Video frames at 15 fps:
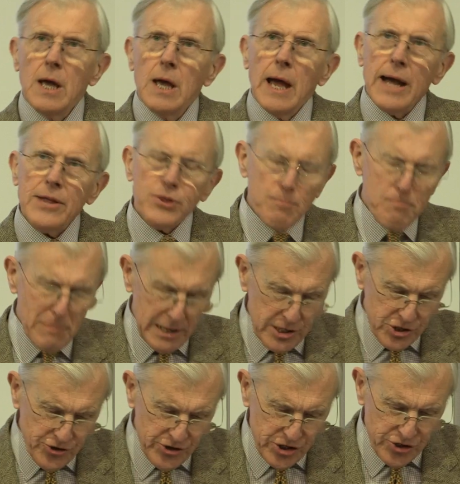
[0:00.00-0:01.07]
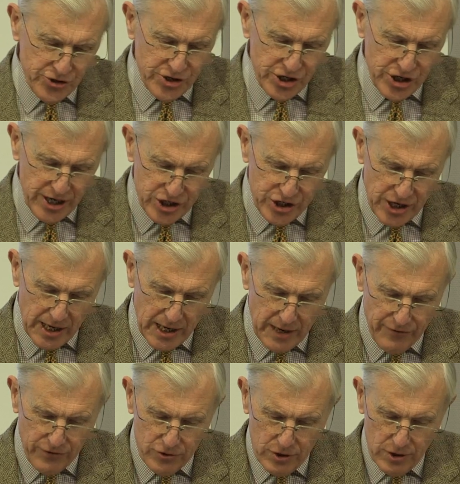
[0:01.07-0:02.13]
At the military strategic
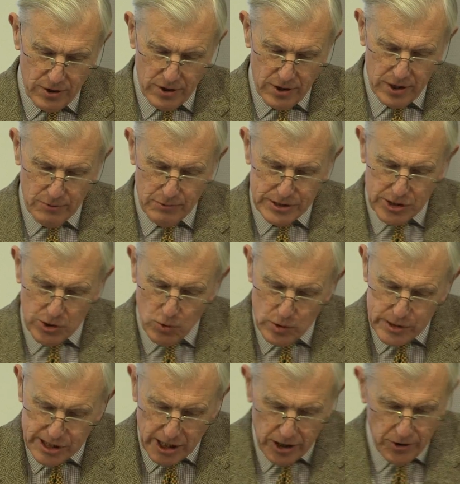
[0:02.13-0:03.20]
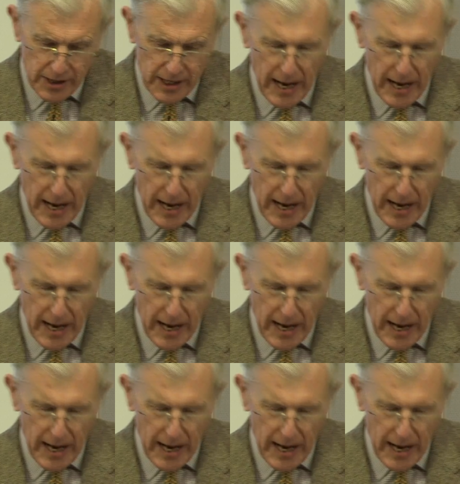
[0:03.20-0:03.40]
level, there was also an